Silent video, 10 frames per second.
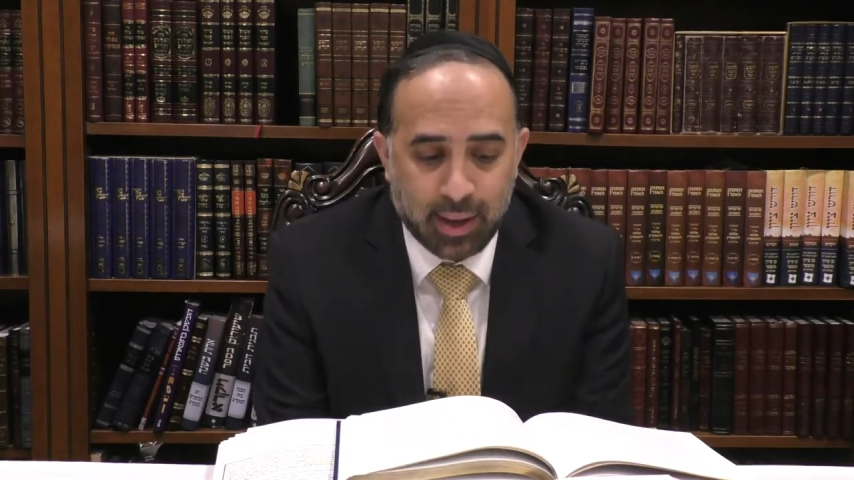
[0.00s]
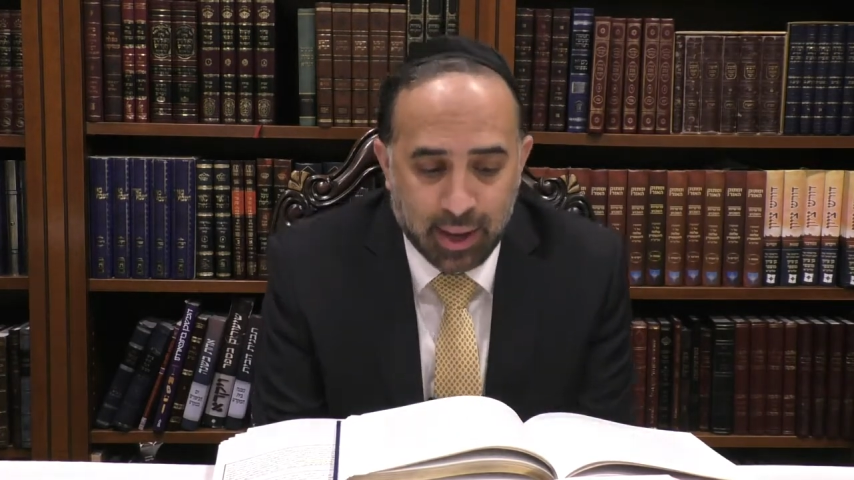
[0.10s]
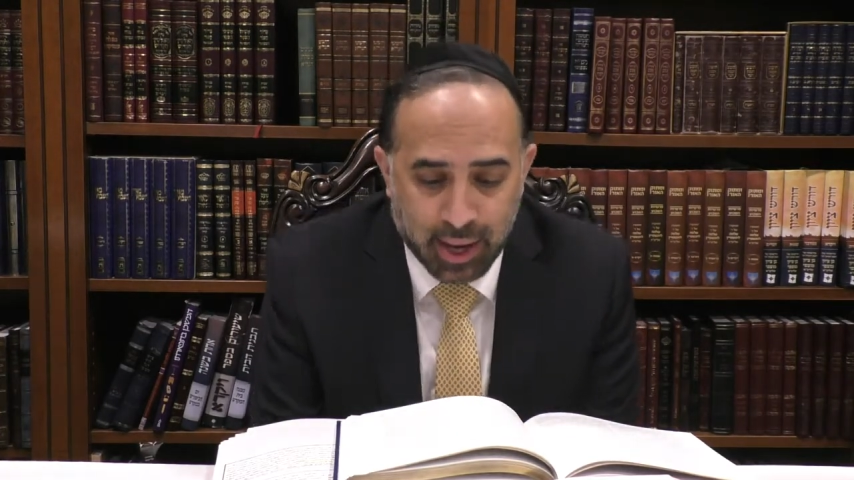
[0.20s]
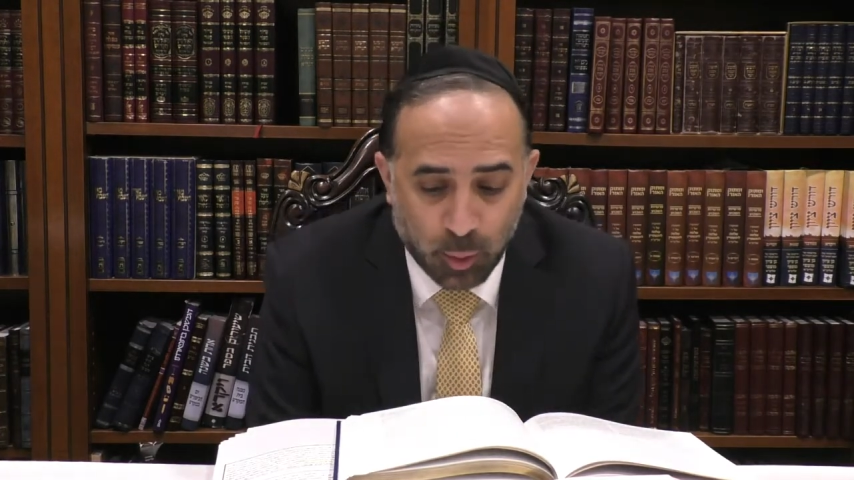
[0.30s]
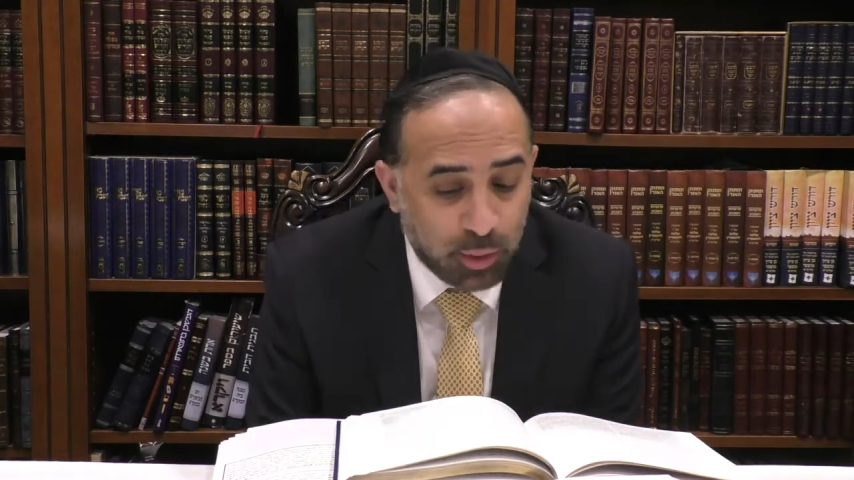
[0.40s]

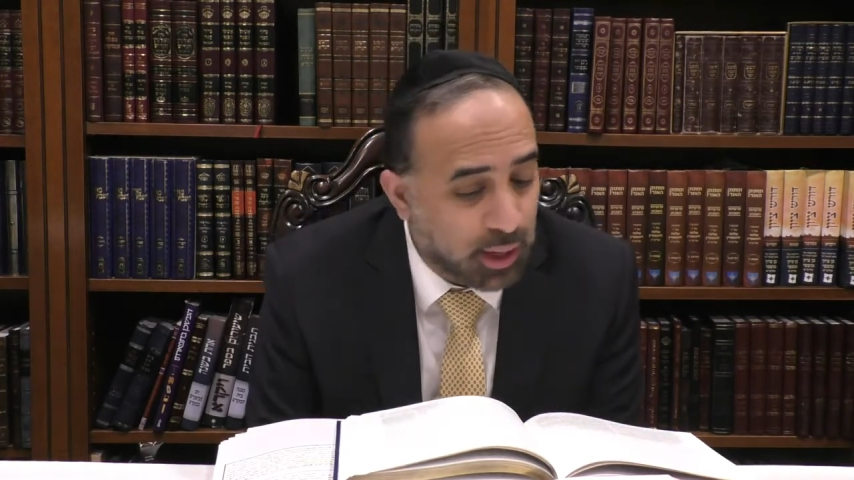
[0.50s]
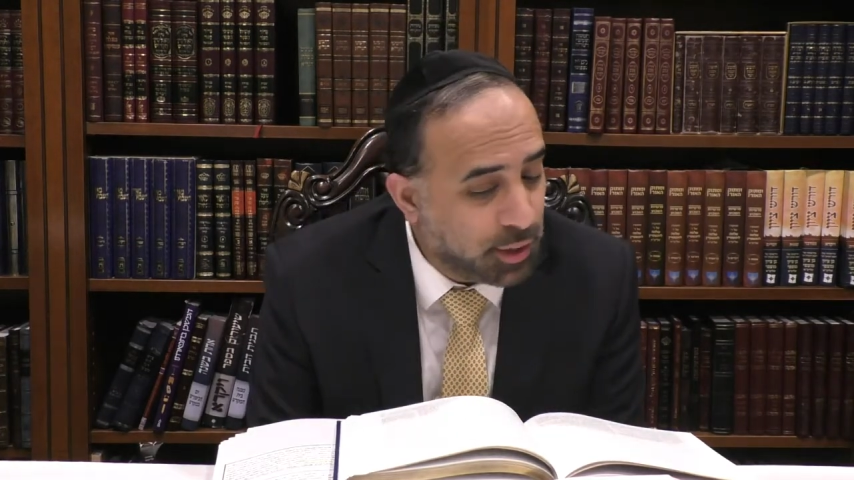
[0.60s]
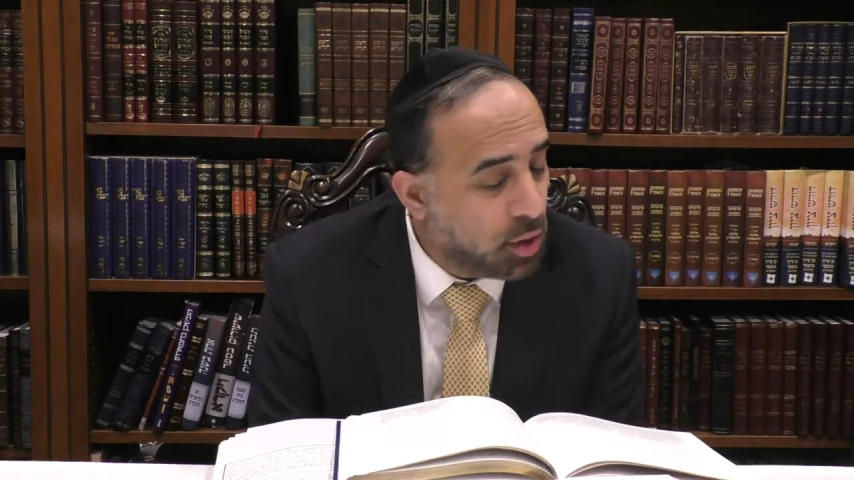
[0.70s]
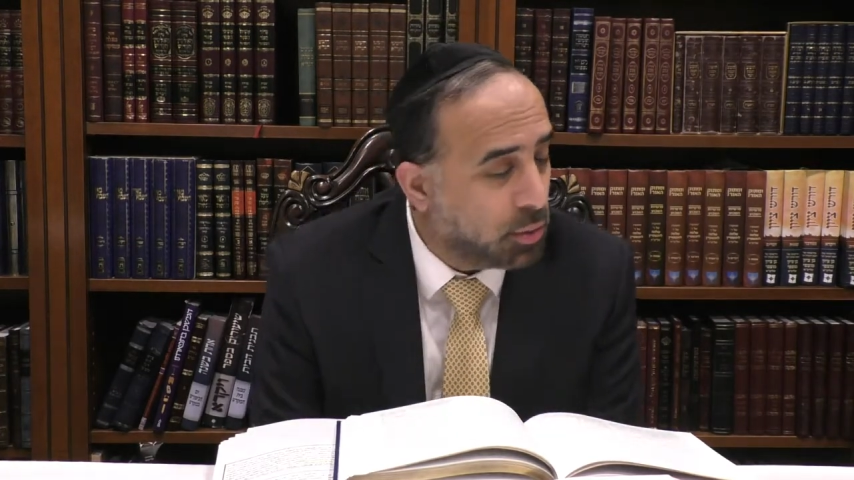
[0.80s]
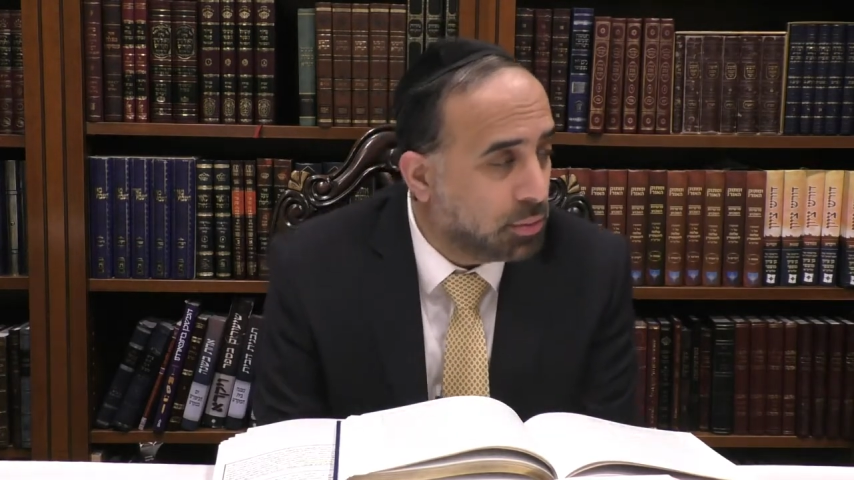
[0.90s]
how would I
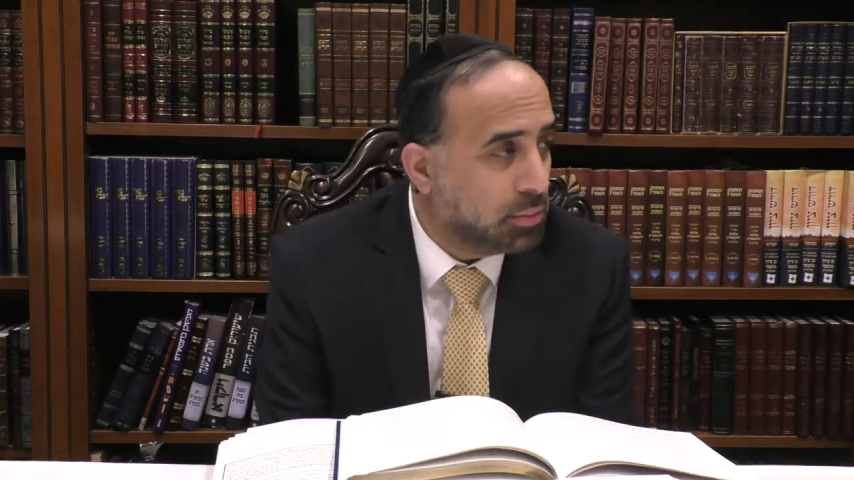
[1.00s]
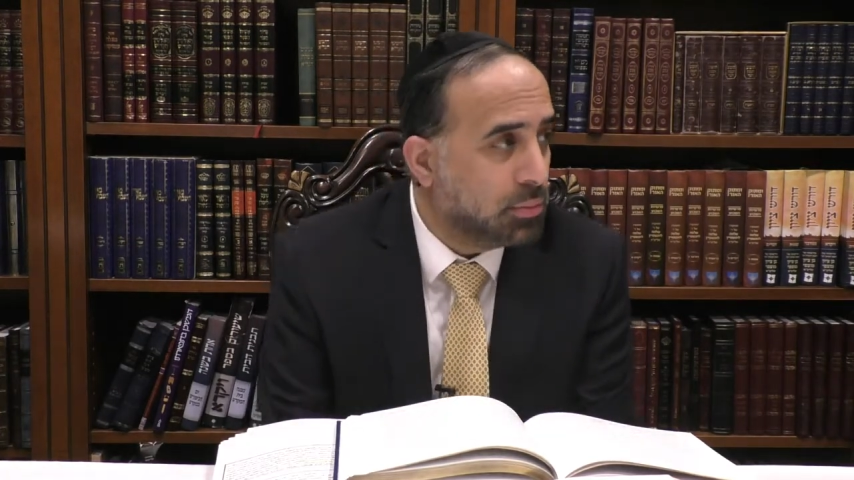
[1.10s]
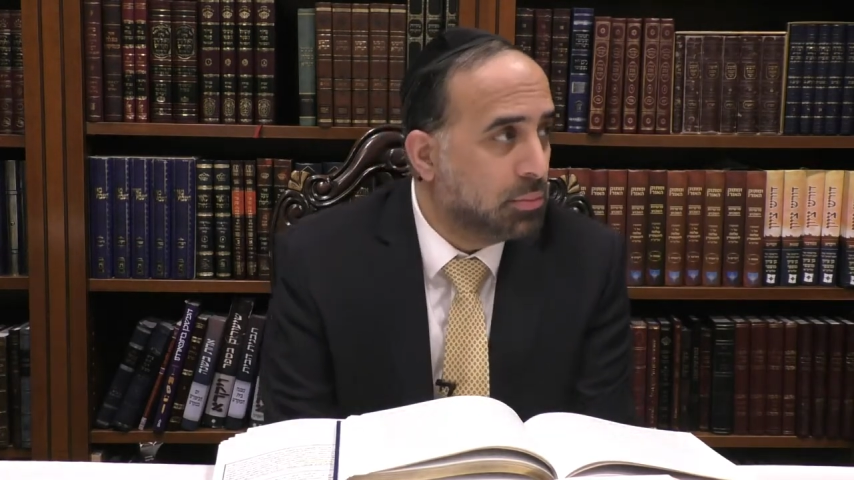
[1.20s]
know?